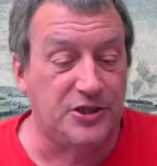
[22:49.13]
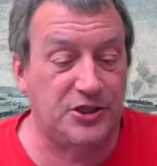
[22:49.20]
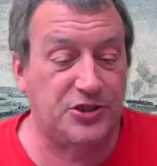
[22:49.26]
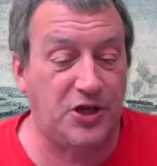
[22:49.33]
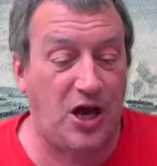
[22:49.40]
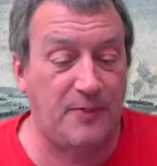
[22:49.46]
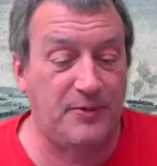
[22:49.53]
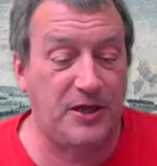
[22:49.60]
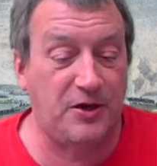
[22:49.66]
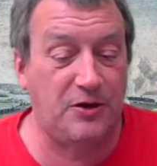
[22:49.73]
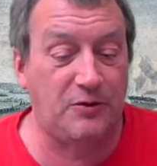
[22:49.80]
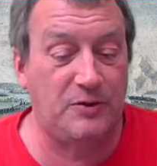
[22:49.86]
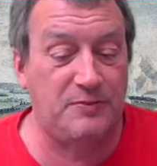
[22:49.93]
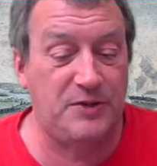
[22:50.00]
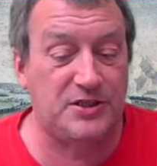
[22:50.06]
To stop
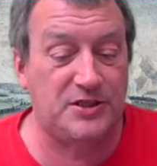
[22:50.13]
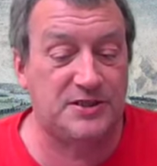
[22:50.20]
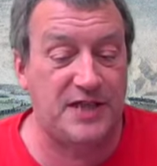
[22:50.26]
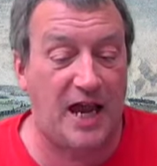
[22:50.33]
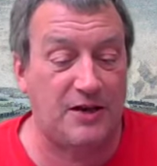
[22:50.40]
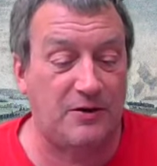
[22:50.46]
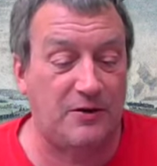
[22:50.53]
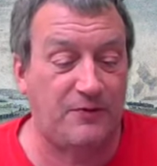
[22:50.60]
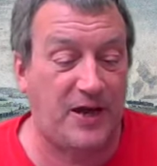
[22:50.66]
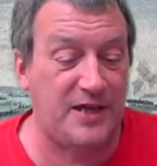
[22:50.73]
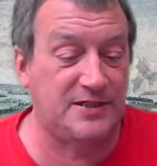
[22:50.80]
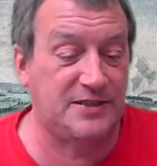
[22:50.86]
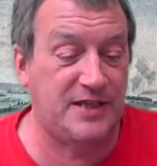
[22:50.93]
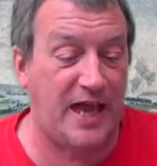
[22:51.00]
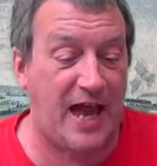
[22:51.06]
here would be to
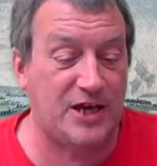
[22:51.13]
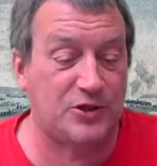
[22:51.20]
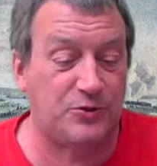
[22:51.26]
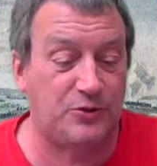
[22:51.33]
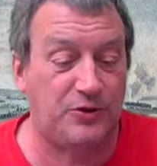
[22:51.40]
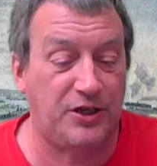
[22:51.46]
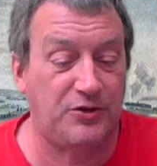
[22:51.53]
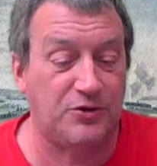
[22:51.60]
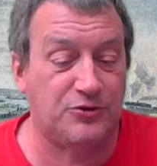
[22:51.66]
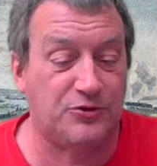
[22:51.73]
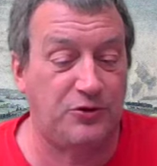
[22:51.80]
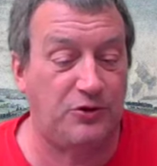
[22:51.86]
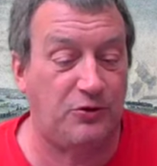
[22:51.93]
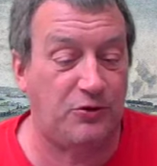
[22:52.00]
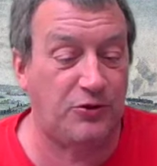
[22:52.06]
sacrifice the actual inner
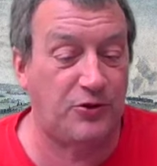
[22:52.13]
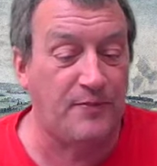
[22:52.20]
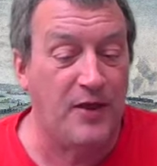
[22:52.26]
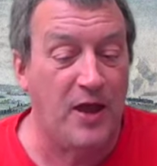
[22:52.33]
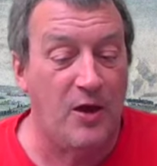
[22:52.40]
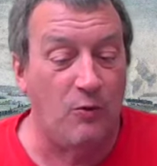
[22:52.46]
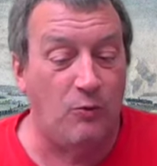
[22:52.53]
truth,